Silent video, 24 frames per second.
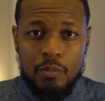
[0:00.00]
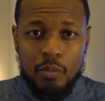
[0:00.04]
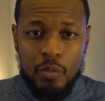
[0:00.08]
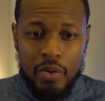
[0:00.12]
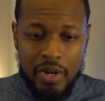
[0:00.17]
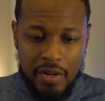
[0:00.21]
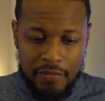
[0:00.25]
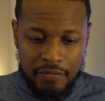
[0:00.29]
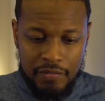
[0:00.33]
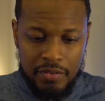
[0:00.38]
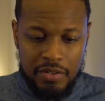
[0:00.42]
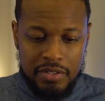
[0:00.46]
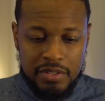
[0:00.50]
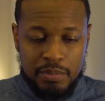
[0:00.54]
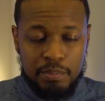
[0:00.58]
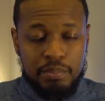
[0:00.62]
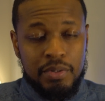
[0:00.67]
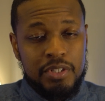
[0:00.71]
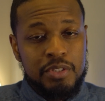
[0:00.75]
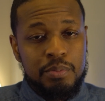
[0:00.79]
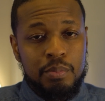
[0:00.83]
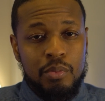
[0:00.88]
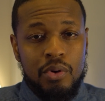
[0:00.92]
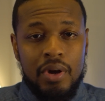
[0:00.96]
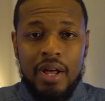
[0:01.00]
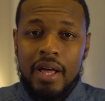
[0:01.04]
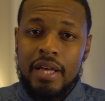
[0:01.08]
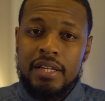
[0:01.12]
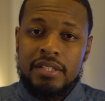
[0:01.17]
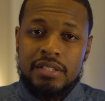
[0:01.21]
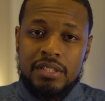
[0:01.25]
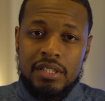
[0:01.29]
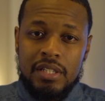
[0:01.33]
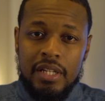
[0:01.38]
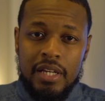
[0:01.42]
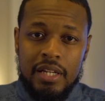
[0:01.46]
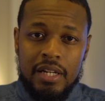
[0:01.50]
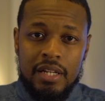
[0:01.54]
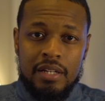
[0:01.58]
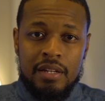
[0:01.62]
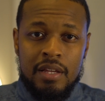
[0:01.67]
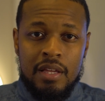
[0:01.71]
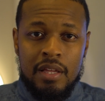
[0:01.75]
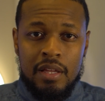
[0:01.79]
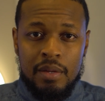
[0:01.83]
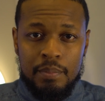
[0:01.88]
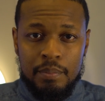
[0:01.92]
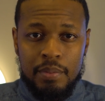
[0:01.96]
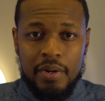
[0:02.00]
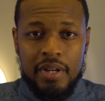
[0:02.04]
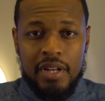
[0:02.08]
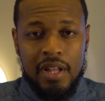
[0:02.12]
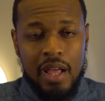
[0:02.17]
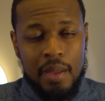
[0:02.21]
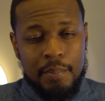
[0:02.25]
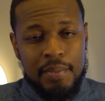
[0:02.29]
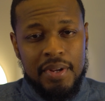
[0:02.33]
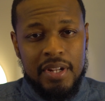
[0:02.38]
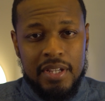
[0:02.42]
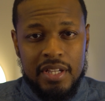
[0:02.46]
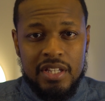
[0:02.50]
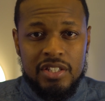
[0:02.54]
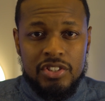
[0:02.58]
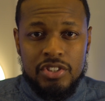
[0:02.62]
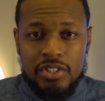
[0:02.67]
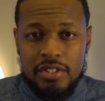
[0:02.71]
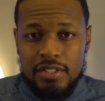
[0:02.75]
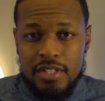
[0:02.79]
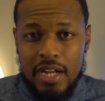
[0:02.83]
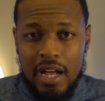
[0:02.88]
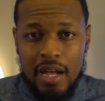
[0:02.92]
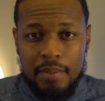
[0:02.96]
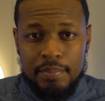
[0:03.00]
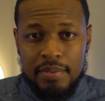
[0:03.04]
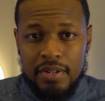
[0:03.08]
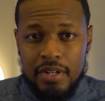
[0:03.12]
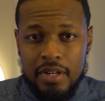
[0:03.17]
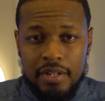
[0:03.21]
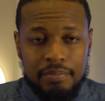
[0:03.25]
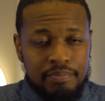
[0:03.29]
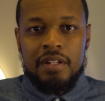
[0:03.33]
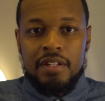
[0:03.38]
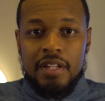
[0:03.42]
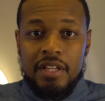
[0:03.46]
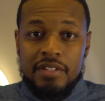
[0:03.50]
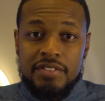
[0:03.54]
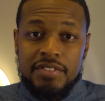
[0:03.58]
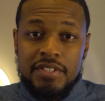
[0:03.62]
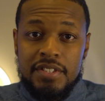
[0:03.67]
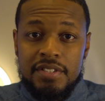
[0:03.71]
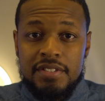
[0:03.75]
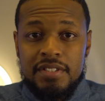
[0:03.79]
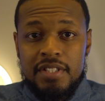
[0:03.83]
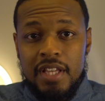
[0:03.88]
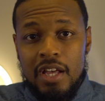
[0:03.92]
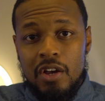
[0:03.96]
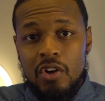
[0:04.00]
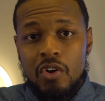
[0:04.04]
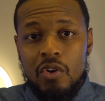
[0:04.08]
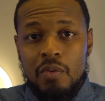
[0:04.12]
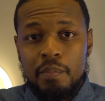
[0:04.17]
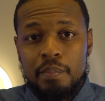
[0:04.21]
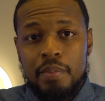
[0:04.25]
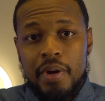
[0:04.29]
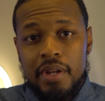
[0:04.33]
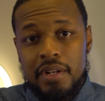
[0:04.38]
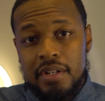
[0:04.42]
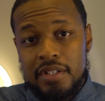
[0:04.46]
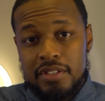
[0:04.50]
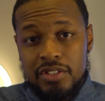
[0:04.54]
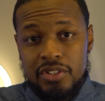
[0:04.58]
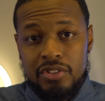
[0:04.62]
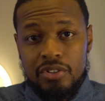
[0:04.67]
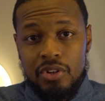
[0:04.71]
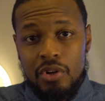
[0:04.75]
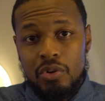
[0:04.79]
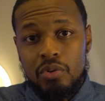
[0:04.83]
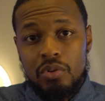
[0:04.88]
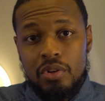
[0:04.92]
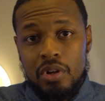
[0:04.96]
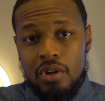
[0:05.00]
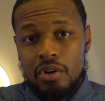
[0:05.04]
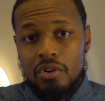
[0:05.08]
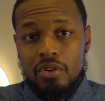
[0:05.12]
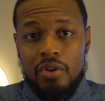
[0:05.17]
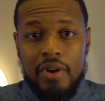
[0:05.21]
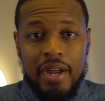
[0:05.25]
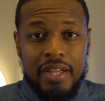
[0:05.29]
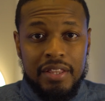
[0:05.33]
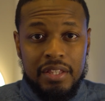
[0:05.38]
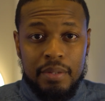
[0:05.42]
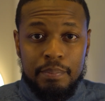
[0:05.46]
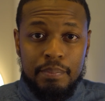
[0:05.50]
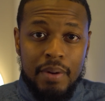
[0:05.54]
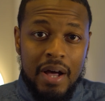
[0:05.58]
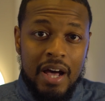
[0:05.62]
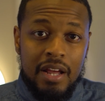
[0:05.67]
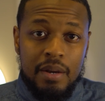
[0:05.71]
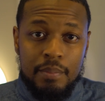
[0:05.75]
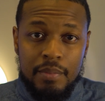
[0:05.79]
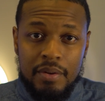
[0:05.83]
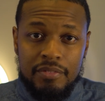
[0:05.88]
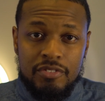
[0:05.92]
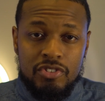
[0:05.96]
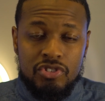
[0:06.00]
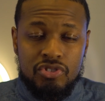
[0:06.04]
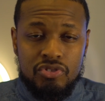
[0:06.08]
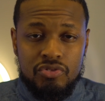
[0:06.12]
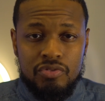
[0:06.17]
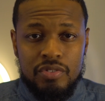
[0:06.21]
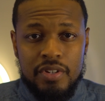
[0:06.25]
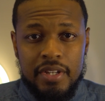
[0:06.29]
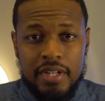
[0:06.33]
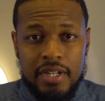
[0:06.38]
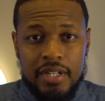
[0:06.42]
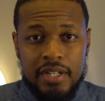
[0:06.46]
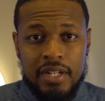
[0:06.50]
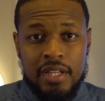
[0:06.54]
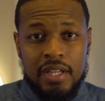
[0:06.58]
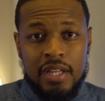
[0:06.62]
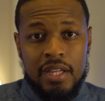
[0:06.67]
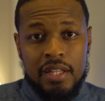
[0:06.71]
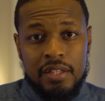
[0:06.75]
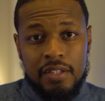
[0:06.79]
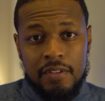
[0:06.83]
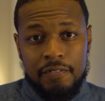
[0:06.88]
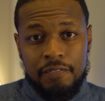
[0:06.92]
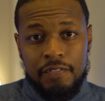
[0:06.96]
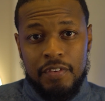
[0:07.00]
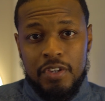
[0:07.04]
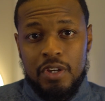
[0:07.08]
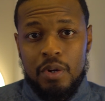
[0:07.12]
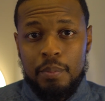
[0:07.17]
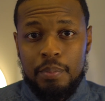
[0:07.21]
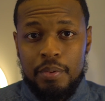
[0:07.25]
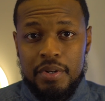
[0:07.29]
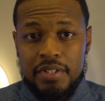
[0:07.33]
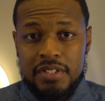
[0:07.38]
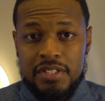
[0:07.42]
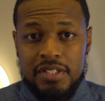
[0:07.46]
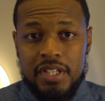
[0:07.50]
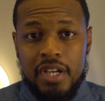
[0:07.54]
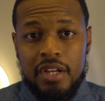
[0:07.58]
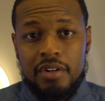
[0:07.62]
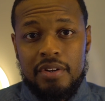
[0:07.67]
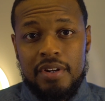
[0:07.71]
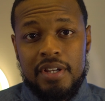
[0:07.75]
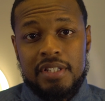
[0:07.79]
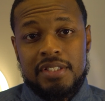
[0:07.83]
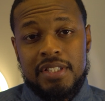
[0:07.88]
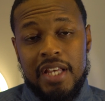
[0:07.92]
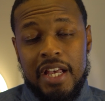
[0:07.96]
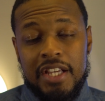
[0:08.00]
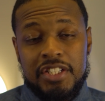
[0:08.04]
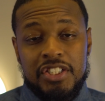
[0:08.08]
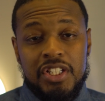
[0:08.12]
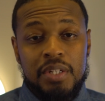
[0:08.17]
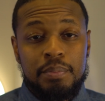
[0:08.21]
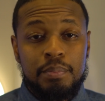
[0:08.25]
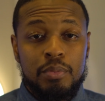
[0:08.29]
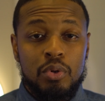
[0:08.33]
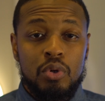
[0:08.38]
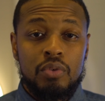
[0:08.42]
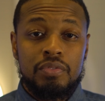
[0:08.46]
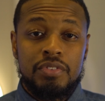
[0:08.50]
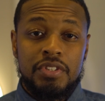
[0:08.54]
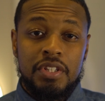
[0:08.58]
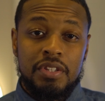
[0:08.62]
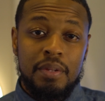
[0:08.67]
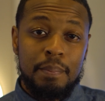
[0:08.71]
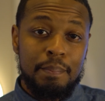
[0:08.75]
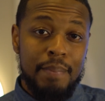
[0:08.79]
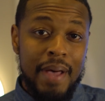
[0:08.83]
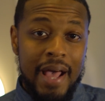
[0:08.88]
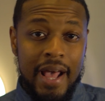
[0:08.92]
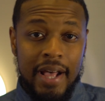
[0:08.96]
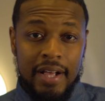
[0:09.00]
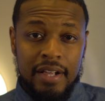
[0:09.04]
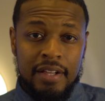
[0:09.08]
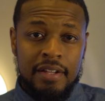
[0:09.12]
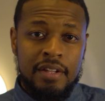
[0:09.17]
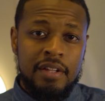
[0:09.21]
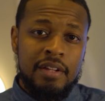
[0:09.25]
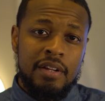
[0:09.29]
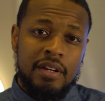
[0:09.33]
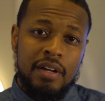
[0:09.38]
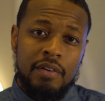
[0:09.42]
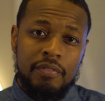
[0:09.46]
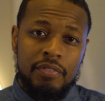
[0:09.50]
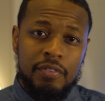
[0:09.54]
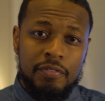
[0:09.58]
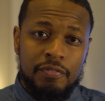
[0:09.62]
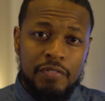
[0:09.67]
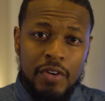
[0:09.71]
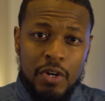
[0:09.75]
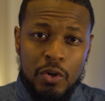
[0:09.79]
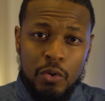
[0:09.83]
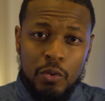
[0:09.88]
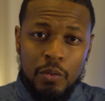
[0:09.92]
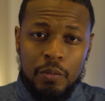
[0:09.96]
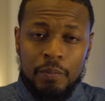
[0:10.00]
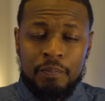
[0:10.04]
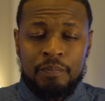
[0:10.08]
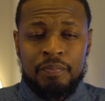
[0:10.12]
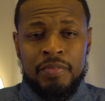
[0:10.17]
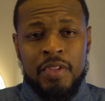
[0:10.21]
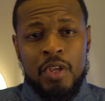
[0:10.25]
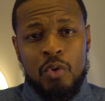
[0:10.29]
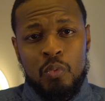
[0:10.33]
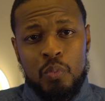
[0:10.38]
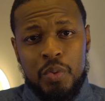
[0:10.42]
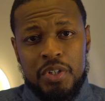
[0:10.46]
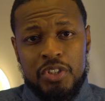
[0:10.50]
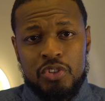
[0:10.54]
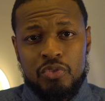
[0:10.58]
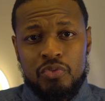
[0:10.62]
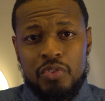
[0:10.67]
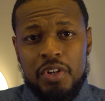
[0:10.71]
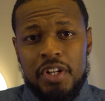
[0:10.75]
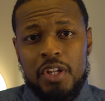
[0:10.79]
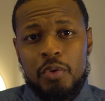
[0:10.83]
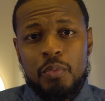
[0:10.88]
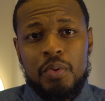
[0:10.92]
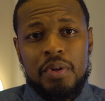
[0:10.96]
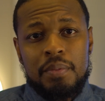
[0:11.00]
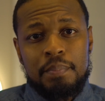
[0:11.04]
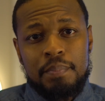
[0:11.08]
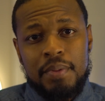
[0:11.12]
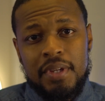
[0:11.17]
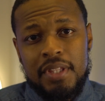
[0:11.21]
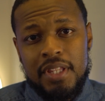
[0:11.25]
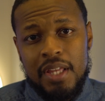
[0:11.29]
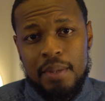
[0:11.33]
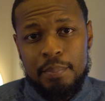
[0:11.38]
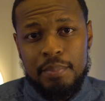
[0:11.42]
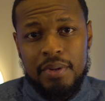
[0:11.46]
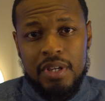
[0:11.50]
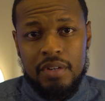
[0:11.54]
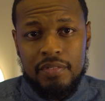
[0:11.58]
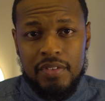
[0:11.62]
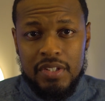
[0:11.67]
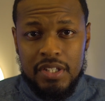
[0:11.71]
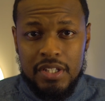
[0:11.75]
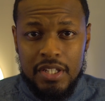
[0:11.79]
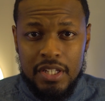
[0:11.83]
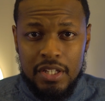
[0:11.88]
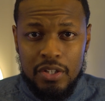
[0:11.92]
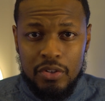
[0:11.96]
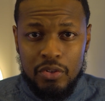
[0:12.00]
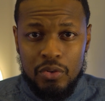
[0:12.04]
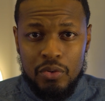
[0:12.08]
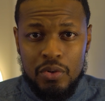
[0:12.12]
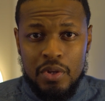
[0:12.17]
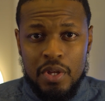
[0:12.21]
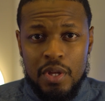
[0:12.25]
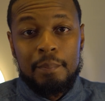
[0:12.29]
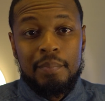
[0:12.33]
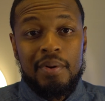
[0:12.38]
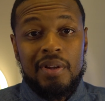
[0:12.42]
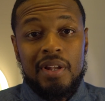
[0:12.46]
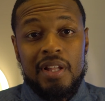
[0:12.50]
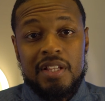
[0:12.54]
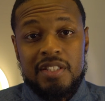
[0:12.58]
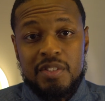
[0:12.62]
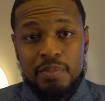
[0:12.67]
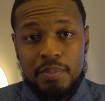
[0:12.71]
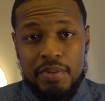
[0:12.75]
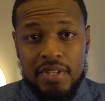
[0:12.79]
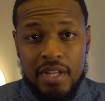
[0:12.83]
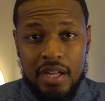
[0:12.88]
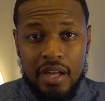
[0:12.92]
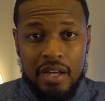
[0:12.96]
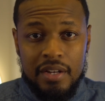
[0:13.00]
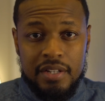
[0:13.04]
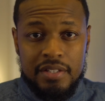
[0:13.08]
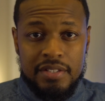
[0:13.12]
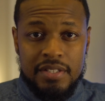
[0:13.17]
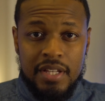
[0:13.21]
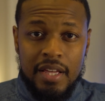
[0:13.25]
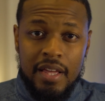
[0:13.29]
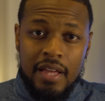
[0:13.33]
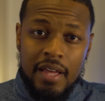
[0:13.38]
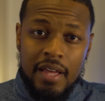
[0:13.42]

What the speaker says: where it feels much more isolated, but I mean, it gets the job done. Now, since that home button is no longer at the bottom of the screen, the fingerprint scanner has actually moved to the back of the phone, which really wouldn't be that big of a deal. But let's be honest,